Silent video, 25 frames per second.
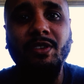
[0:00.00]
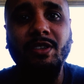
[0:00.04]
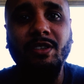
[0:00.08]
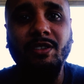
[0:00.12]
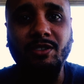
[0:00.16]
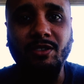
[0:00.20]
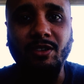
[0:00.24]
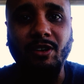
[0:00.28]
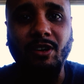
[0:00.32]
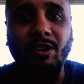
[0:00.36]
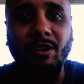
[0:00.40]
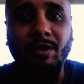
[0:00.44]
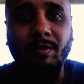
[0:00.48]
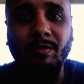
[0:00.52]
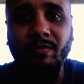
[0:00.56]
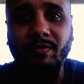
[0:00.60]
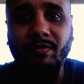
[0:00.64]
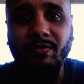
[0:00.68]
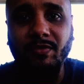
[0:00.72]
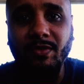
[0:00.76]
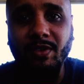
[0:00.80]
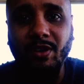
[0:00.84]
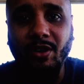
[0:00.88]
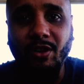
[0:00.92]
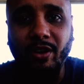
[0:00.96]
some
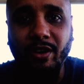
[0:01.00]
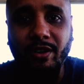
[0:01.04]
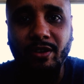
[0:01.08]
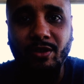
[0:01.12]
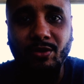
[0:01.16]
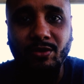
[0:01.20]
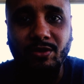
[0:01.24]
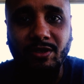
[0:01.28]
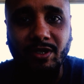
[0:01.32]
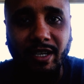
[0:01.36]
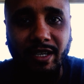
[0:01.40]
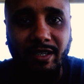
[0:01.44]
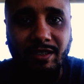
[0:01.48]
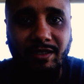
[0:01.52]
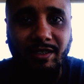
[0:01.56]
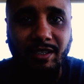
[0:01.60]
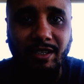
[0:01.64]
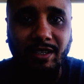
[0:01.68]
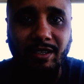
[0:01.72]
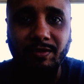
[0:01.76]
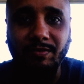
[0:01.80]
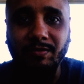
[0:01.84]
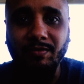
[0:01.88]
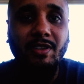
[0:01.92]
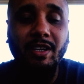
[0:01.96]
audio
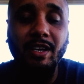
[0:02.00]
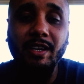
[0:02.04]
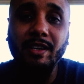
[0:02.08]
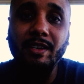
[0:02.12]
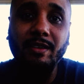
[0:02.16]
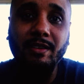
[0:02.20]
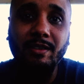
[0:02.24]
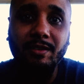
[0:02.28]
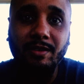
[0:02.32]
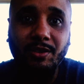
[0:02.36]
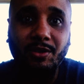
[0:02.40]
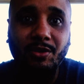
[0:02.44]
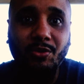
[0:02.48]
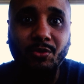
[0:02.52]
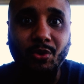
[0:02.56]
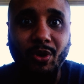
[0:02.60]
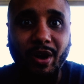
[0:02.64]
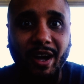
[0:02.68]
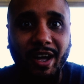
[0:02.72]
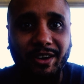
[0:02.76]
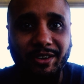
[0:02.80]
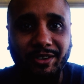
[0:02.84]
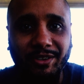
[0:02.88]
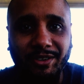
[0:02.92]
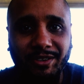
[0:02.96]
testing in a
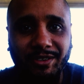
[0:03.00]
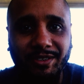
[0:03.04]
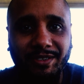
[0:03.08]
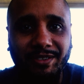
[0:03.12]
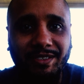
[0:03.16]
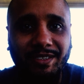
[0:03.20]
quieter